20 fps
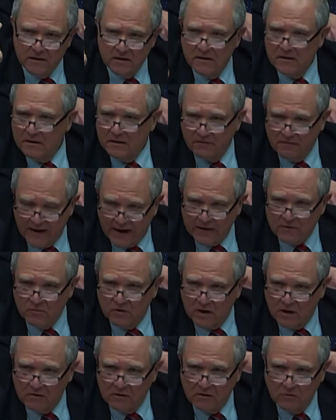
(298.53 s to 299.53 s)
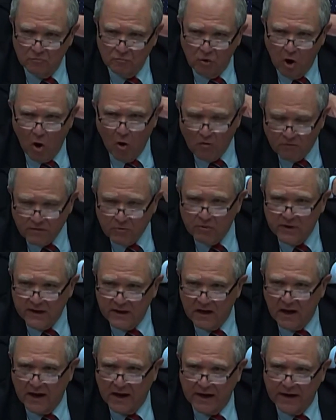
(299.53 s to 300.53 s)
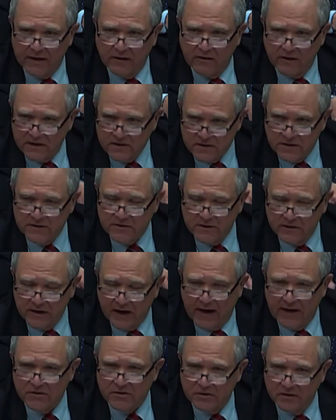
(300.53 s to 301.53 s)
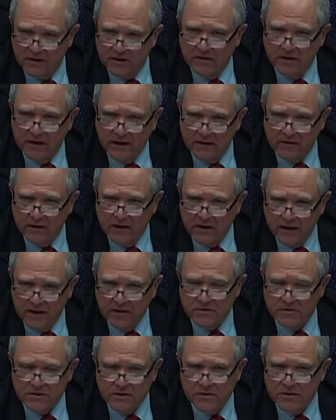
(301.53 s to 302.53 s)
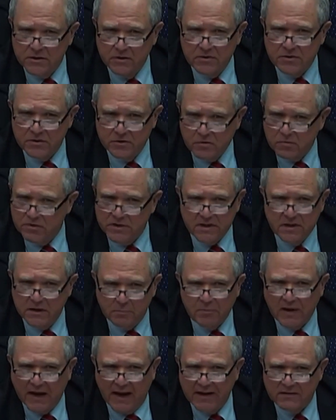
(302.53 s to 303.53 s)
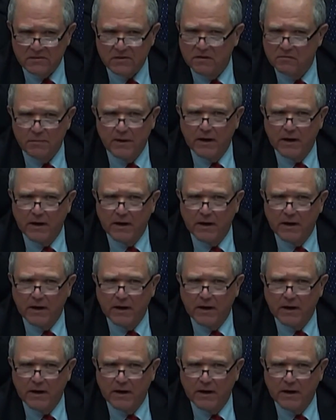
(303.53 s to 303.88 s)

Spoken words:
The fact we're over-relying on these international institutions, which in the past have been